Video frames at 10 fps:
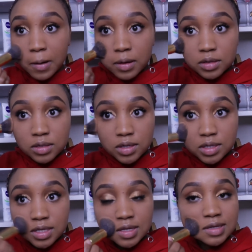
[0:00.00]
So it
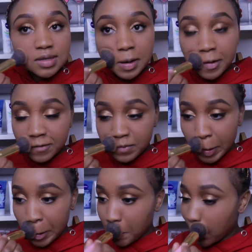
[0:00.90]
doesn't leave
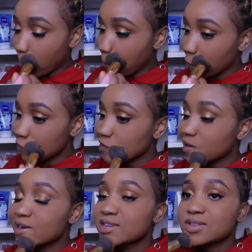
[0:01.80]
me the white
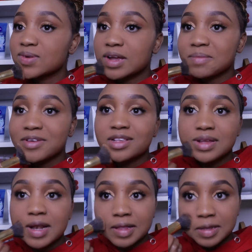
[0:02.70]
cast when I mix it
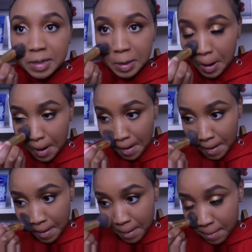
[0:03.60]
like that.
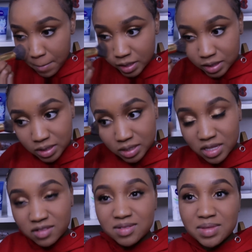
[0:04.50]
But it
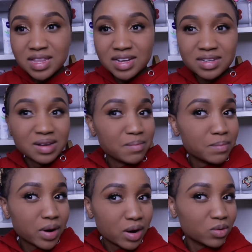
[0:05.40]
gives me that
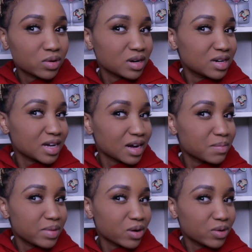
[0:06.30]
brown, dark
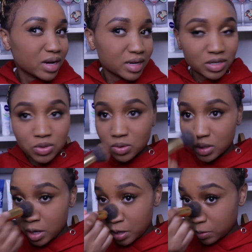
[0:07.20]
brown undertone,
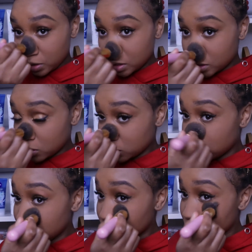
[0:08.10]
which is not
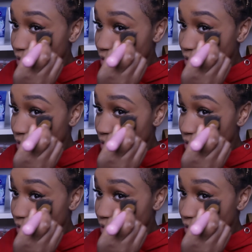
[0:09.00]
my tone.